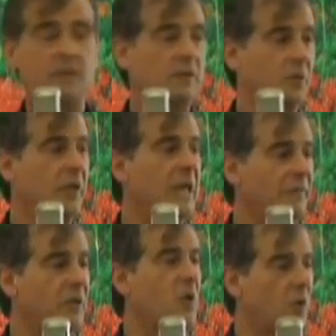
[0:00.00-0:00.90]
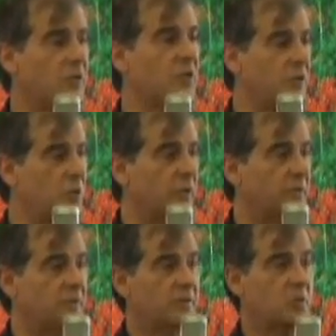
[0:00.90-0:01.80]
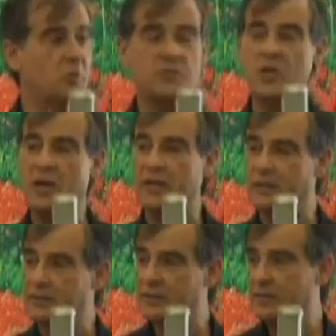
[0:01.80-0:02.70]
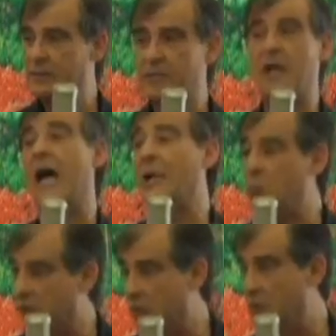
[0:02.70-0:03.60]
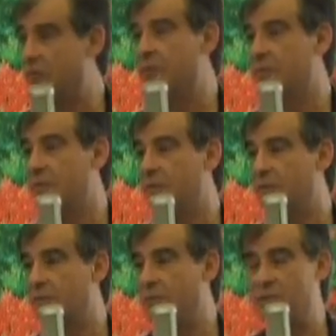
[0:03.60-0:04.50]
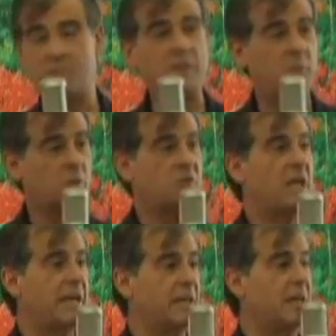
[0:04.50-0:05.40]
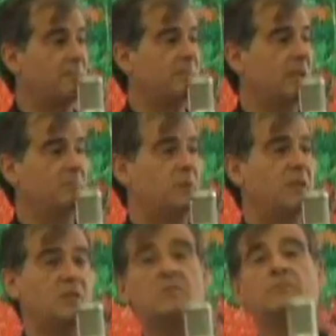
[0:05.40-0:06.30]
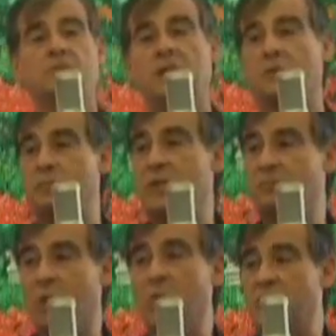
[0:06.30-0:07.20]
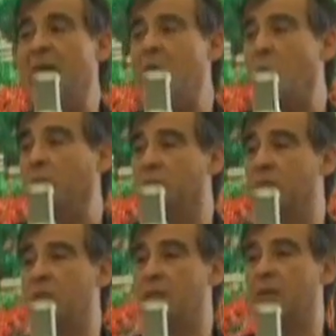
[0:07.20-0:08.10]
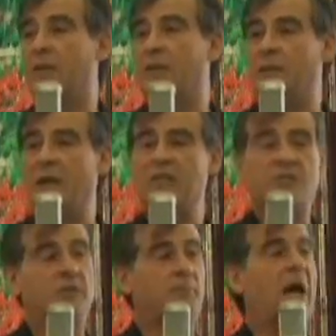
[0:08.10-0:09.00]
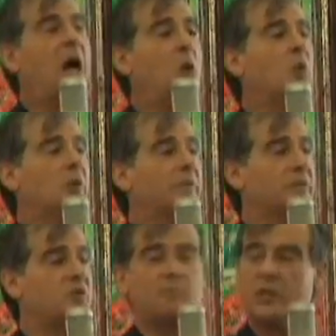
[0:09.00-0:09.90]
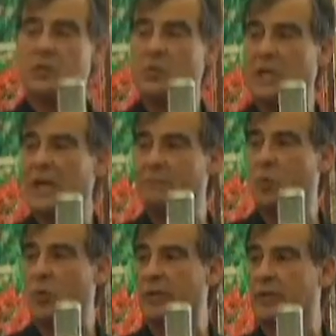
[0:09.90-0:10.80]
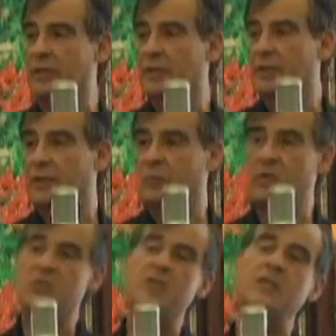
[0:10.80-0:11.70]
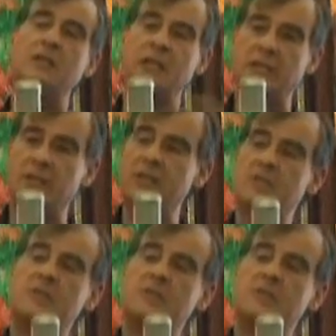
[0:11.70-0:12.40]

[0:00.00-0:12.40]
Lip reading: You're going to have the courage to do it. So we saw it in Cairo. Many of these people were standing up and being mowed down. That's the power of the spiritual outpouring we see in these